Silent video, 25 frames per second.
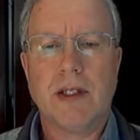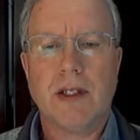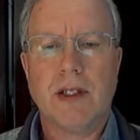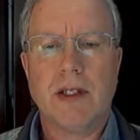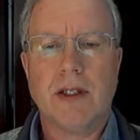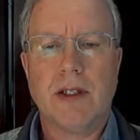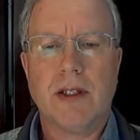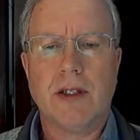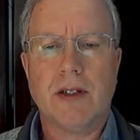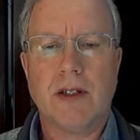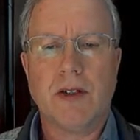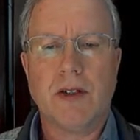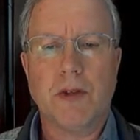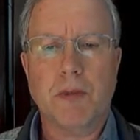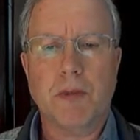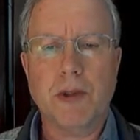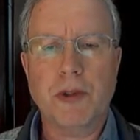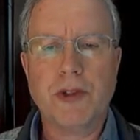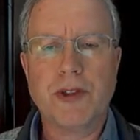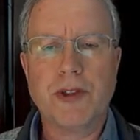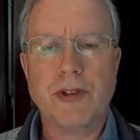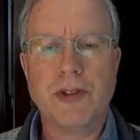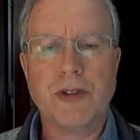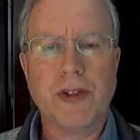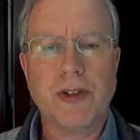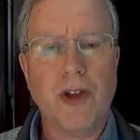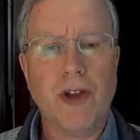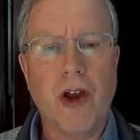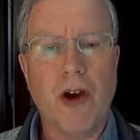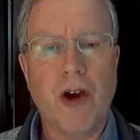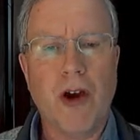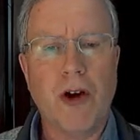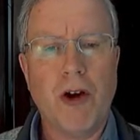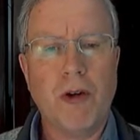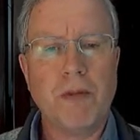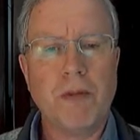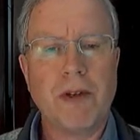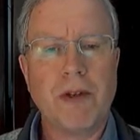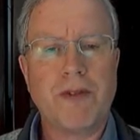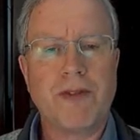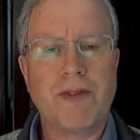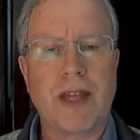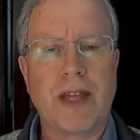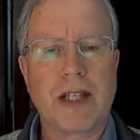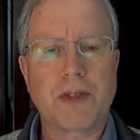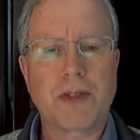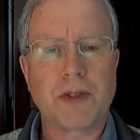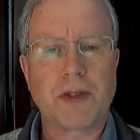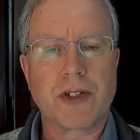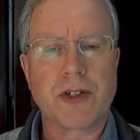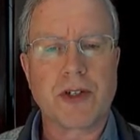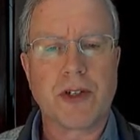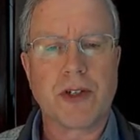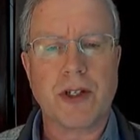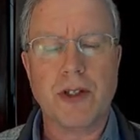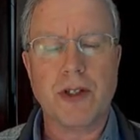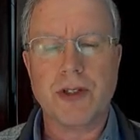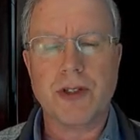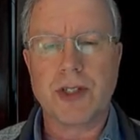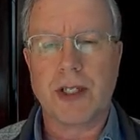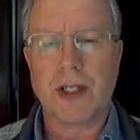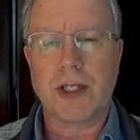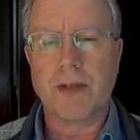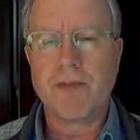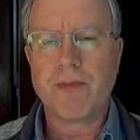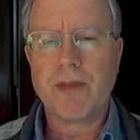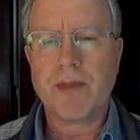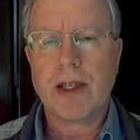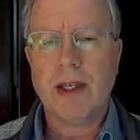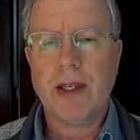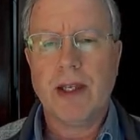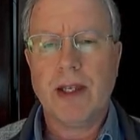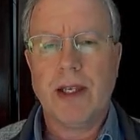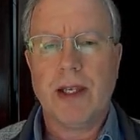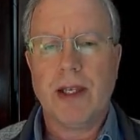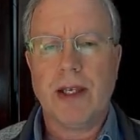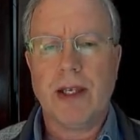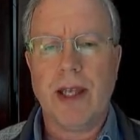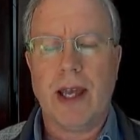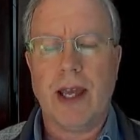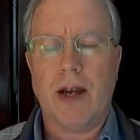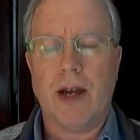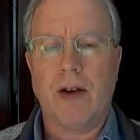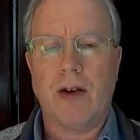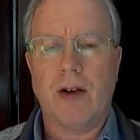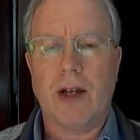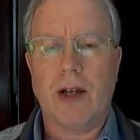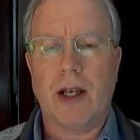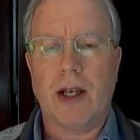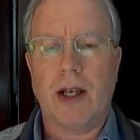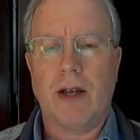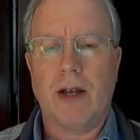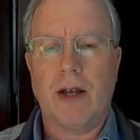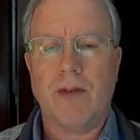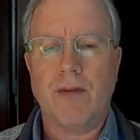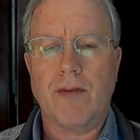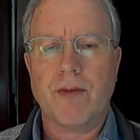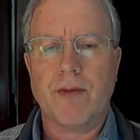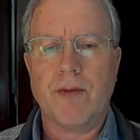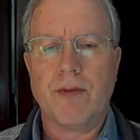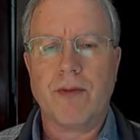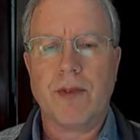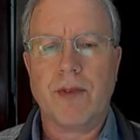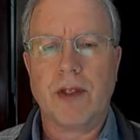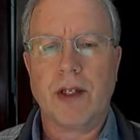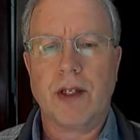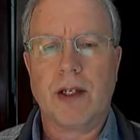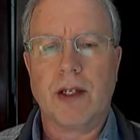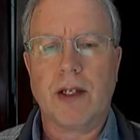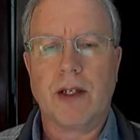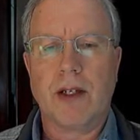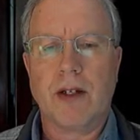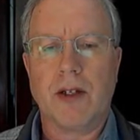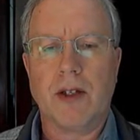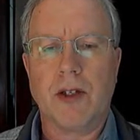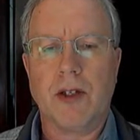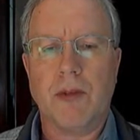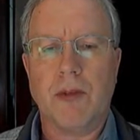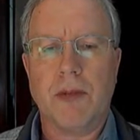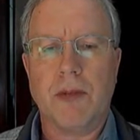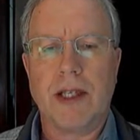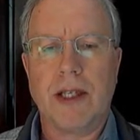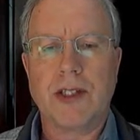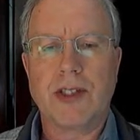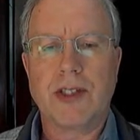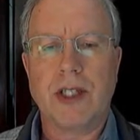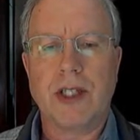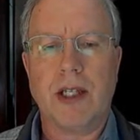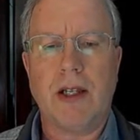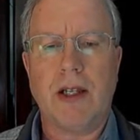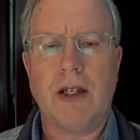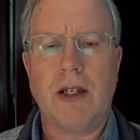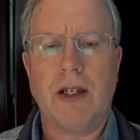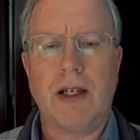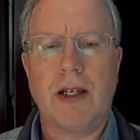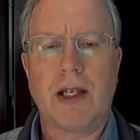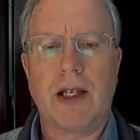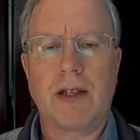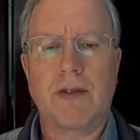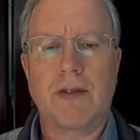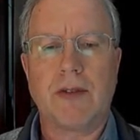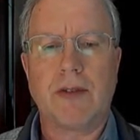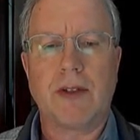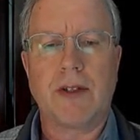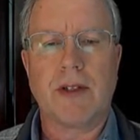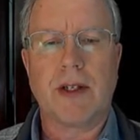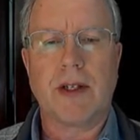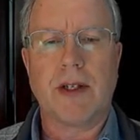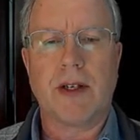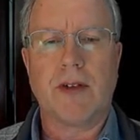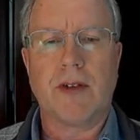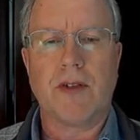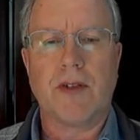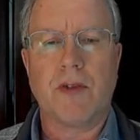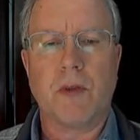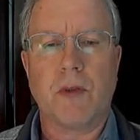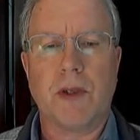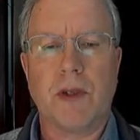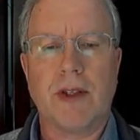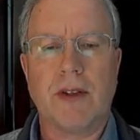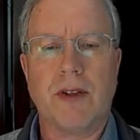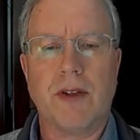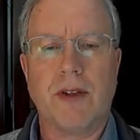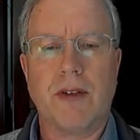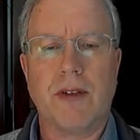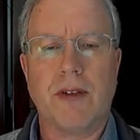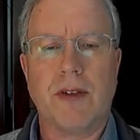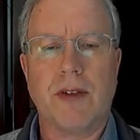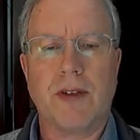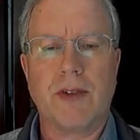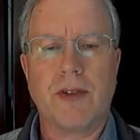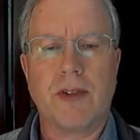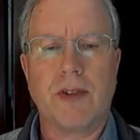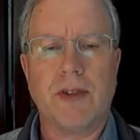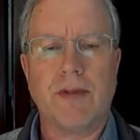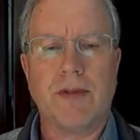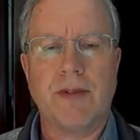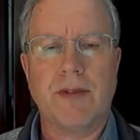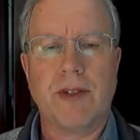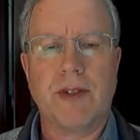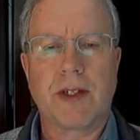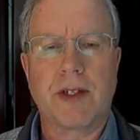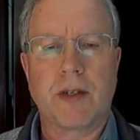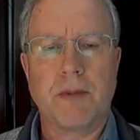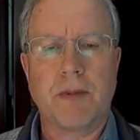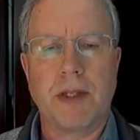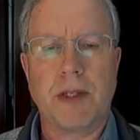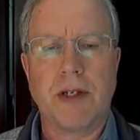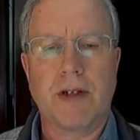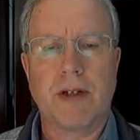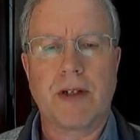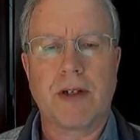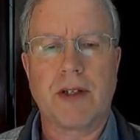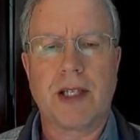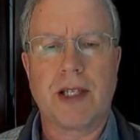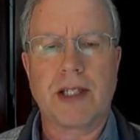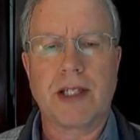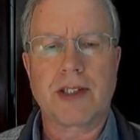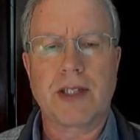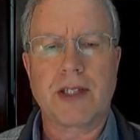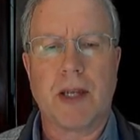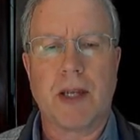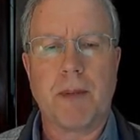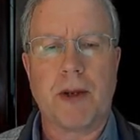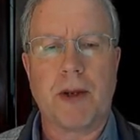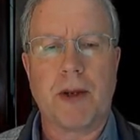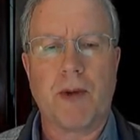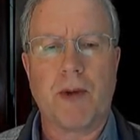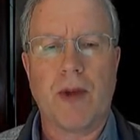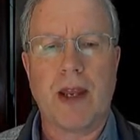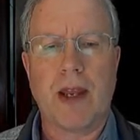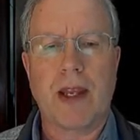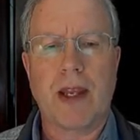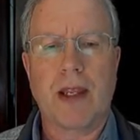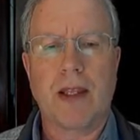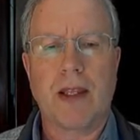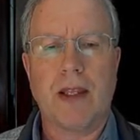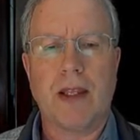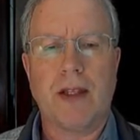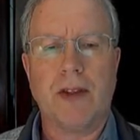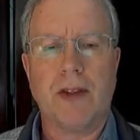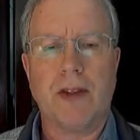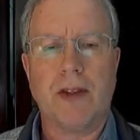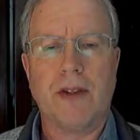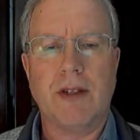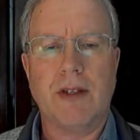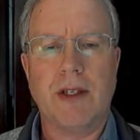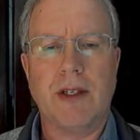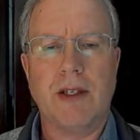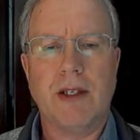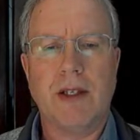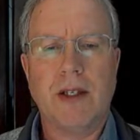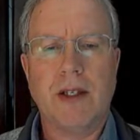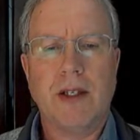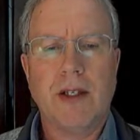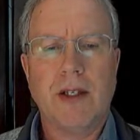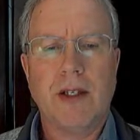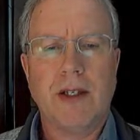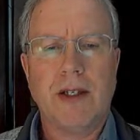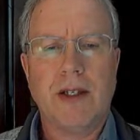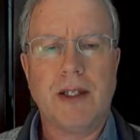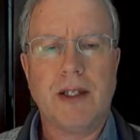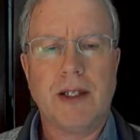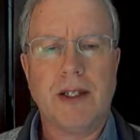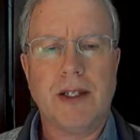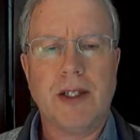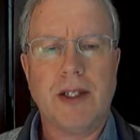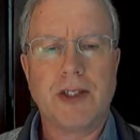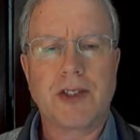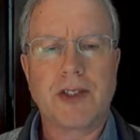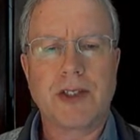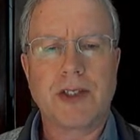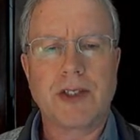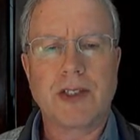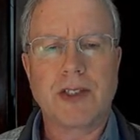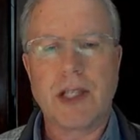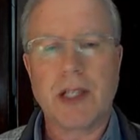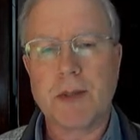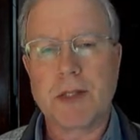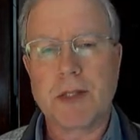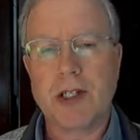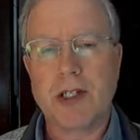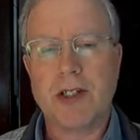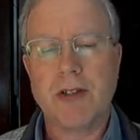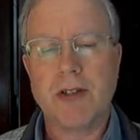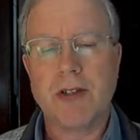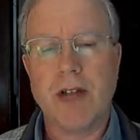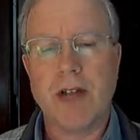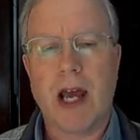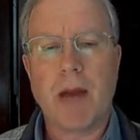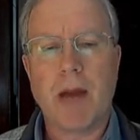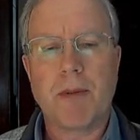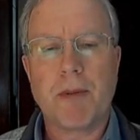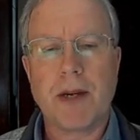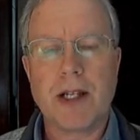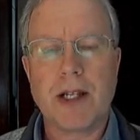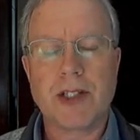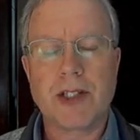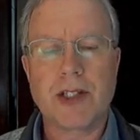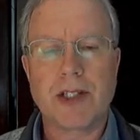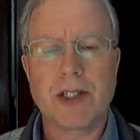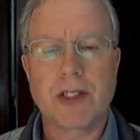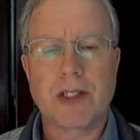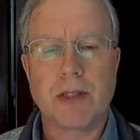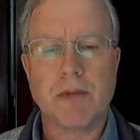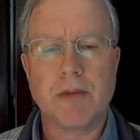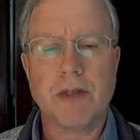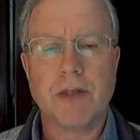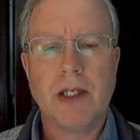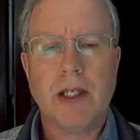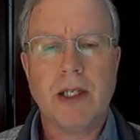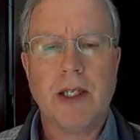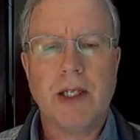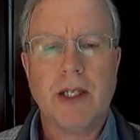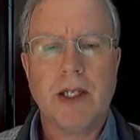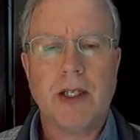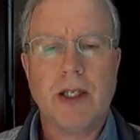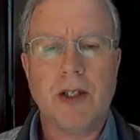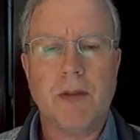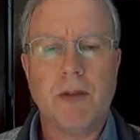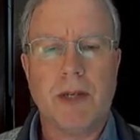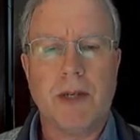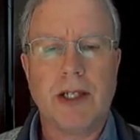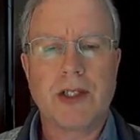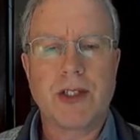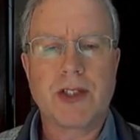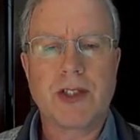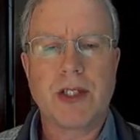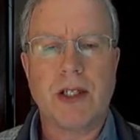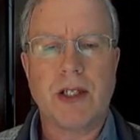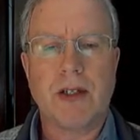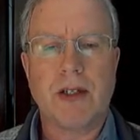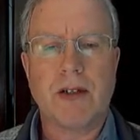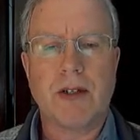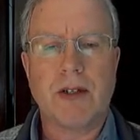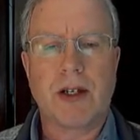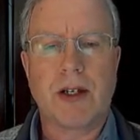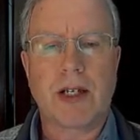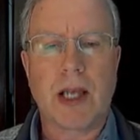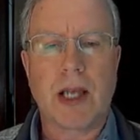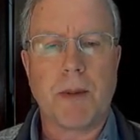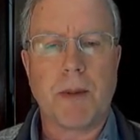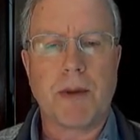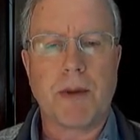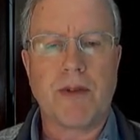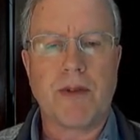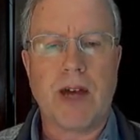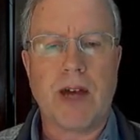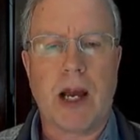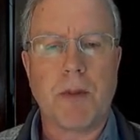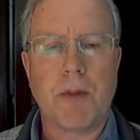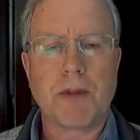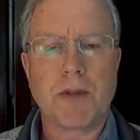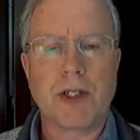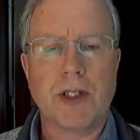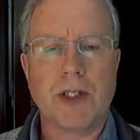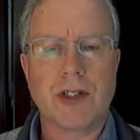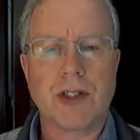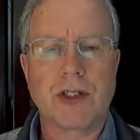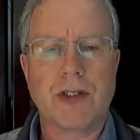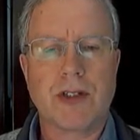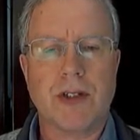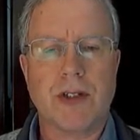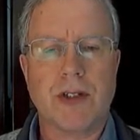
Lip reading: Ubuntu Gnome if that's what you're using. Now, you may see when the computer gets up and running in this substitute operating system, you might see a couple of options: the